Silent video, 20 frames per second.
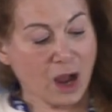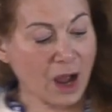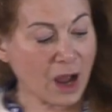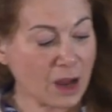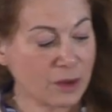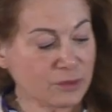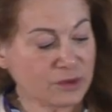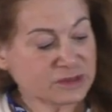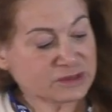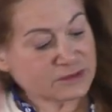
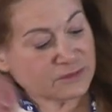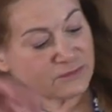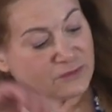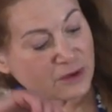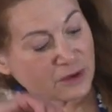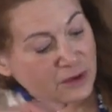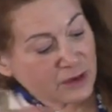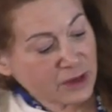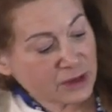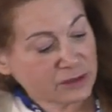I was a
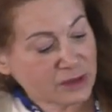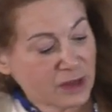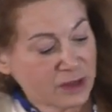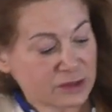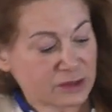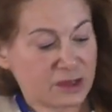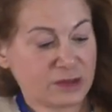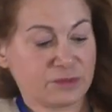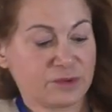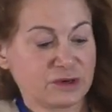very
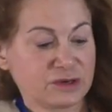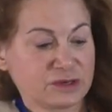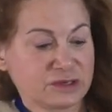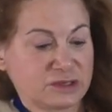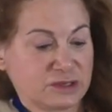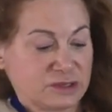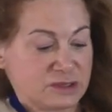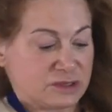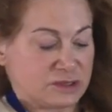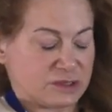unlikely
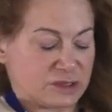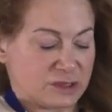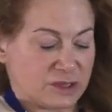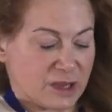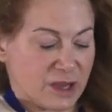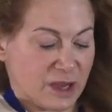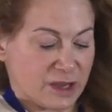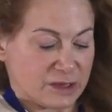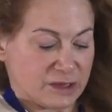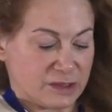person to
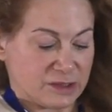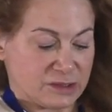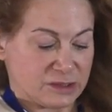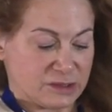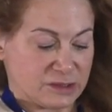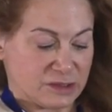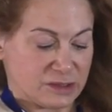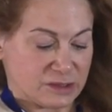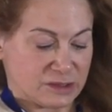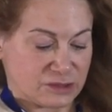get
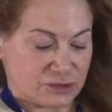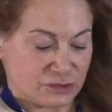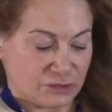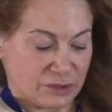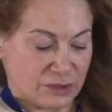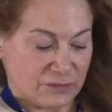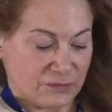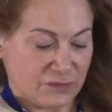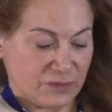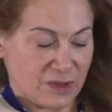into this
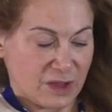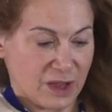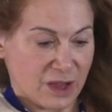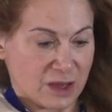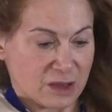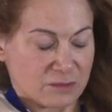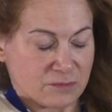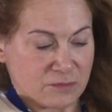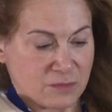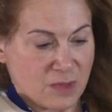sort of
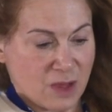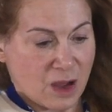thing.